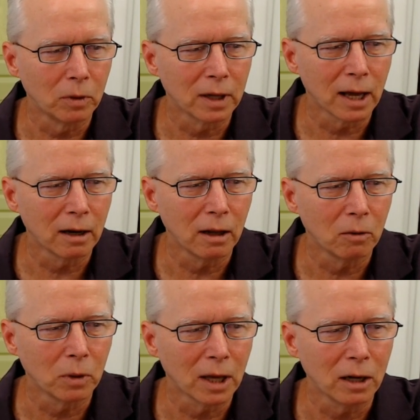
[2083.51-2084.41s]
We
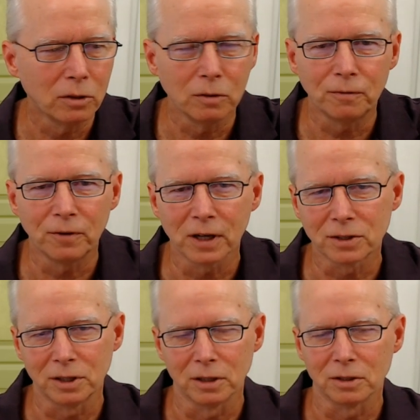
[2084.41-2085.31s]
gotta we gotta do
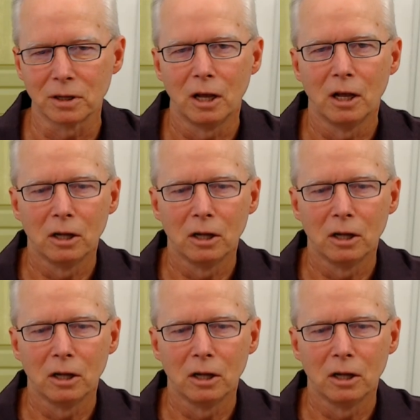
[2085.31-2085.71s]
fixes.